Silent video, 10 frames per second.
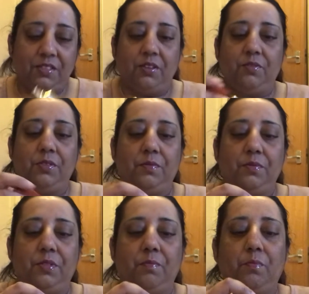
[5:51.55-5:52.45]

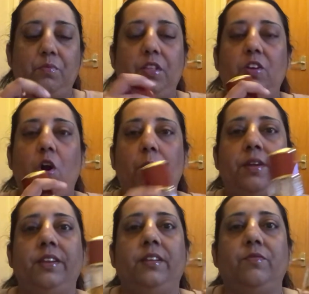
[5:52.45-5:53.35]
the
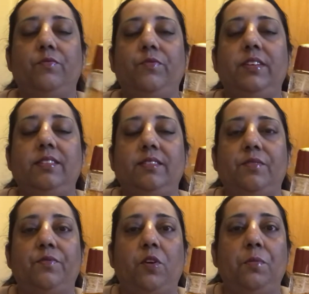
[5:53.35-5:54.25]
common
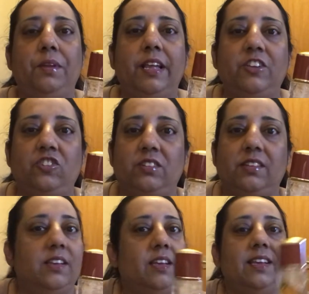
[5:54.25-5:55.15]
recent formulation
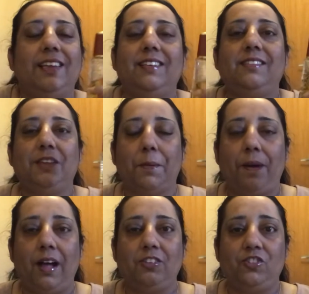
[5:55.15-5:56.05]
isn't a
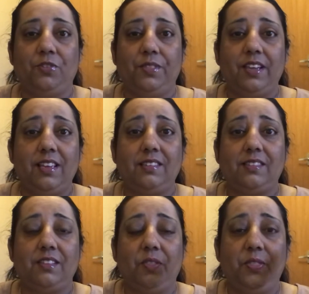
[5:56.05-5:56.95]
patch on
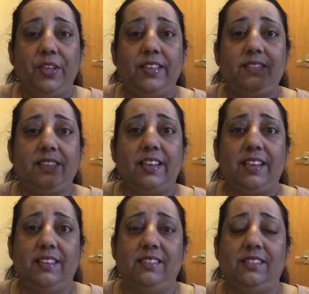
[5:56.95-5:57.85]
this. This
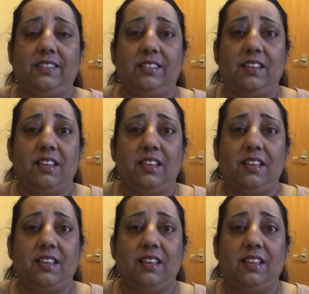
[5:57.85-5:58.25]
is,